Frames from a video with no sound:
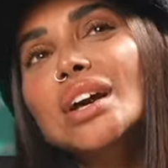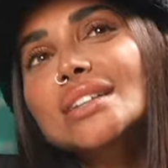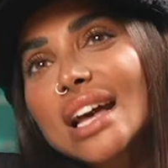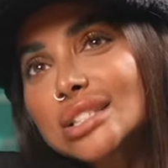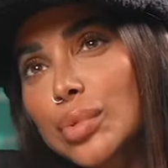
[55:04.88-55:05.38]

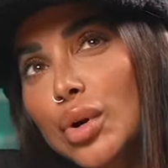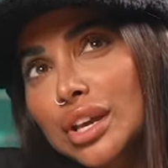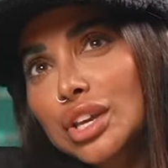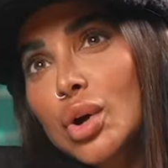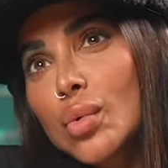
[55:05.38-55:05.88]
Because that's
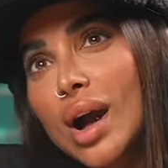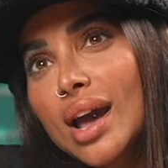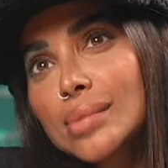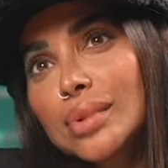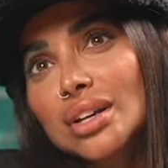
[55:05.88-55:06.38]
boring. You know
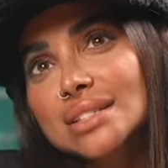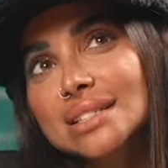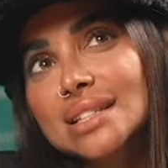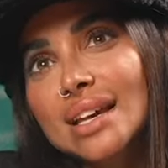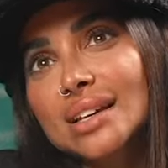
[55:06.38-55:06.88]
why? Because
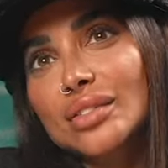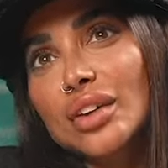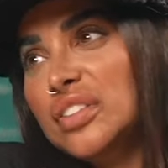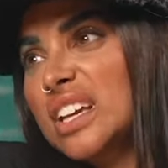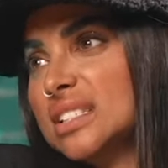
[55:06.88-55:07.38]
that's like
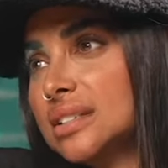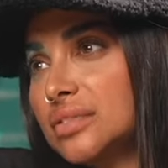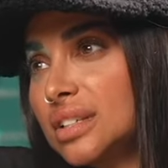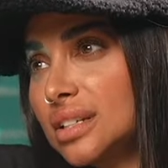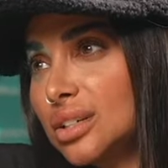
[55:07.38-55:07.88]
a fake
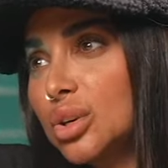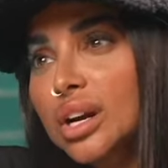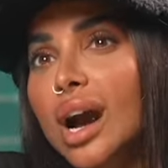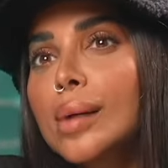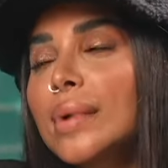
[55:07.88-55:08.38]
CV. You
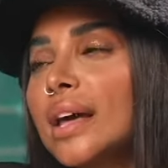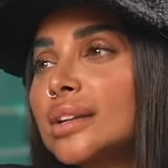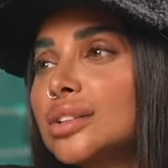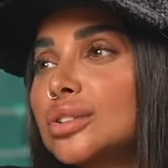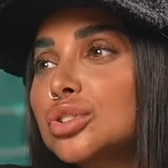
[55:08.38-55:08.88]
can come
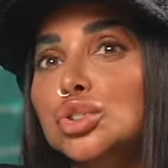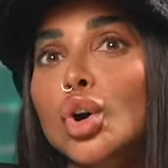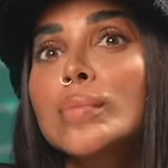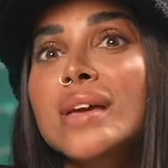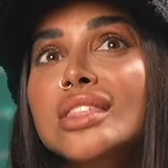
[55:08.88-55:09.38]
and
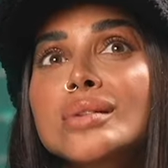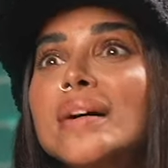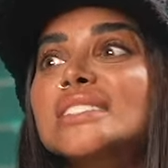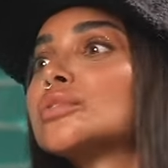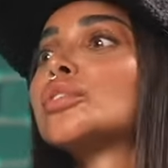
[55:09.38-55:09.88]
show me the
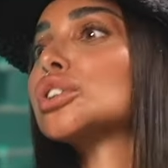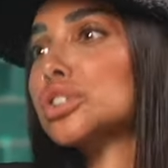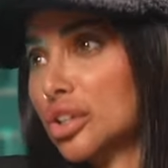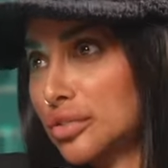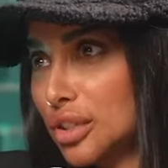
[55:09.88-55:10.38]
best
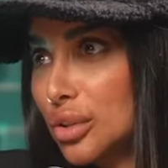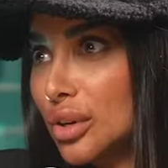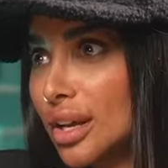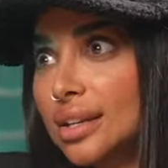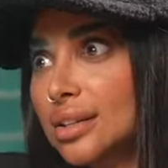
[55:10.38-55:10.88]
version of
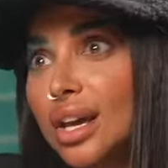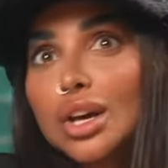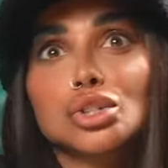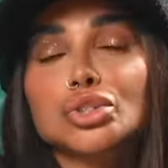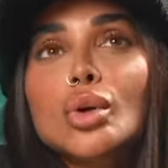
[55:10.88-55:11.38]
you and
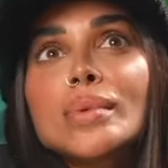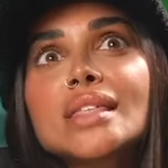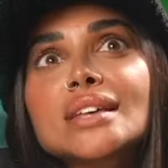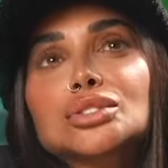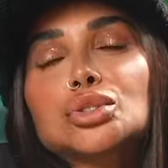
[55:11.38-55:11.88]
show
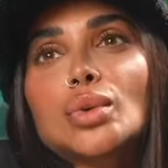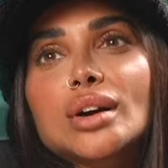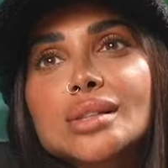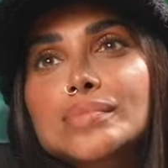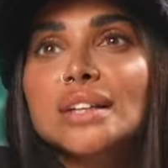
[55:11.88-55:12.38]
me that you
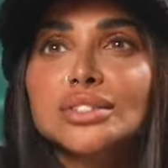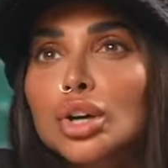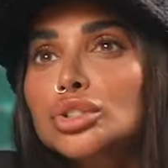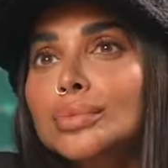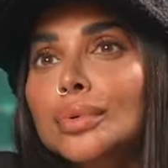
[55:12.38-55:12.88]
are the best
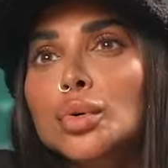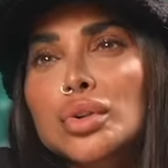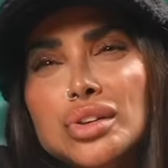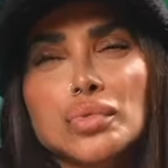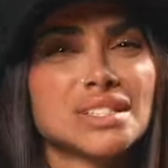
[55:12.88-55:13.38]

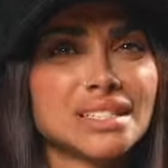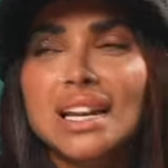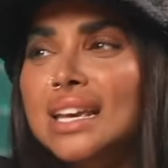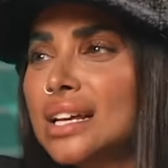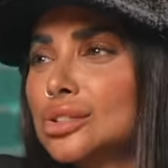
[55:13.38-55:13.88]
entrepreneur. They're
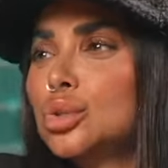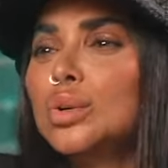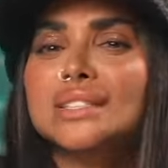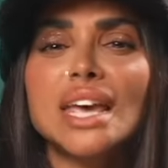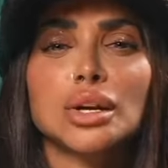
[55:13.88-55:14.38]
resilient.
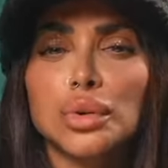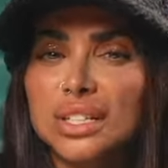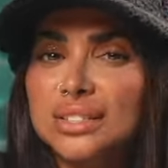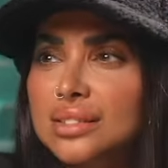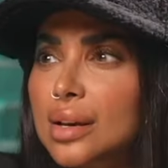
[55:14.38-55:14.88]
You will take
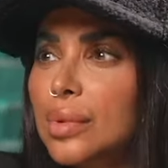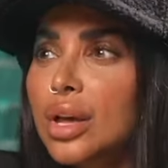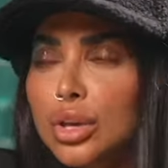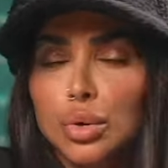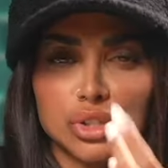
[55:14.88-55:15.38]
criticism.
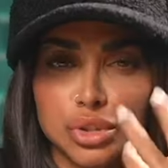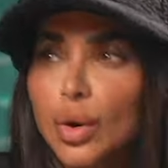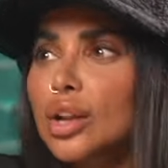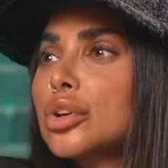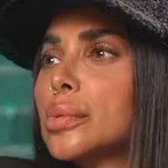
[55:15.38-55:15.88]
You will
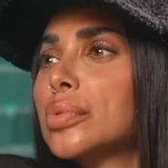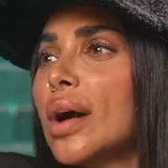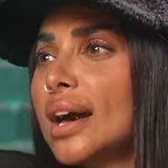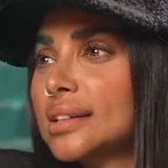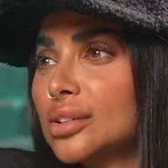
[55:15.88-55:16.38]
swallow your
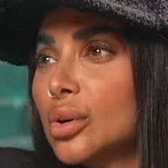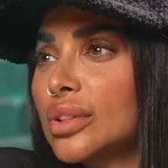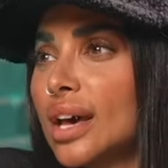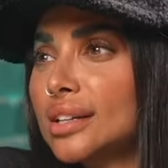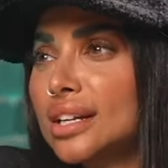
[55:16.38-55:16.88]
pride and
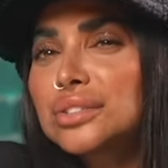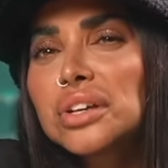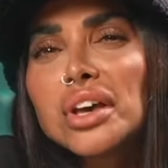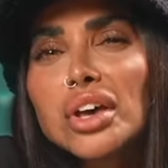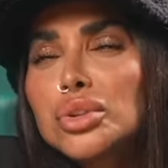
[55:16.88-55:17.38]
all that.
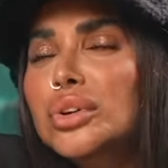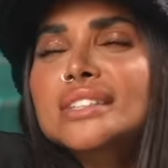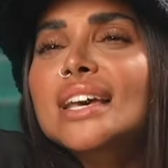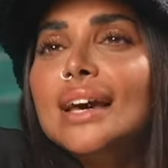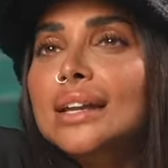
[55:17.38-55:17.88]
And you
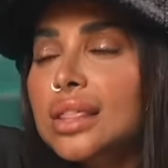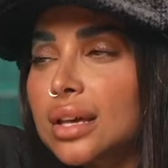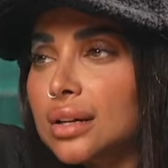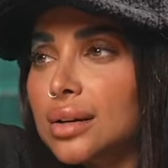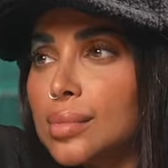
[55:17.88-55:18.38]
can take
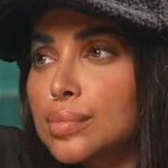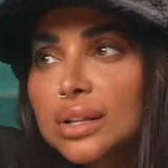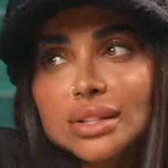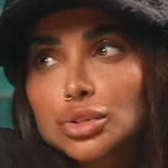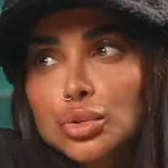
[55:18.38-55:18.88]
anything.
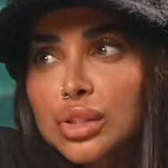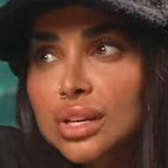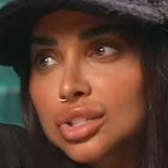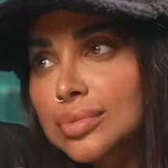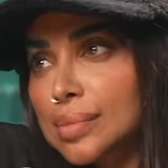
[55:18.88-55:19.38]
But the truth
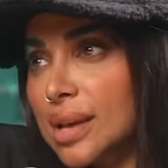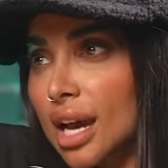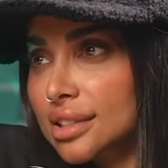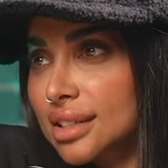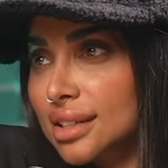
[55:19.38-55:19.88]
is you might be
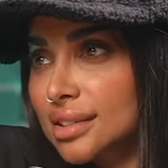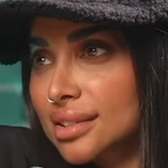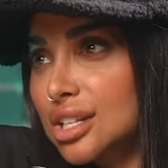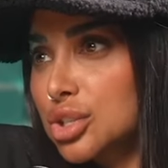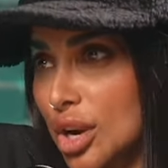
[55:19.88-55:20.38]
acting
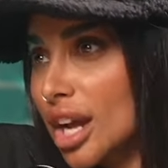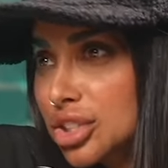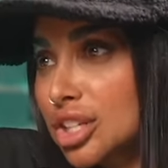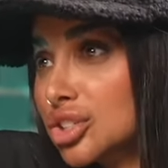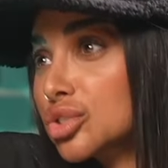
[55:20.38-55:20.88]
and you're
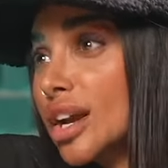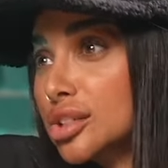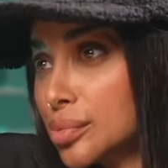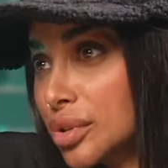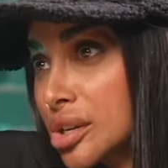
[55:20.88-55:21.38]
actually just
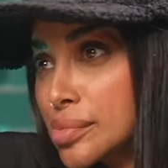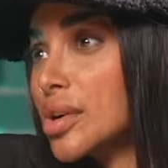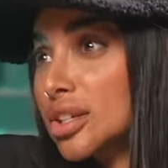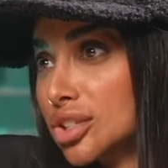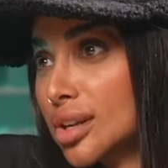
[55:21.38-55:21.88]
trying to put an
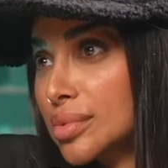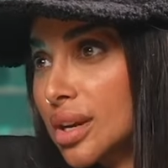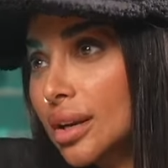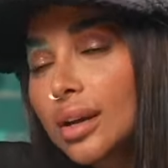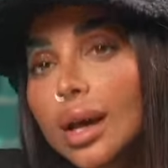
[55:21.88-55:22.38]
impression up
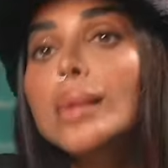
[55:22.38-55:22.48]
there.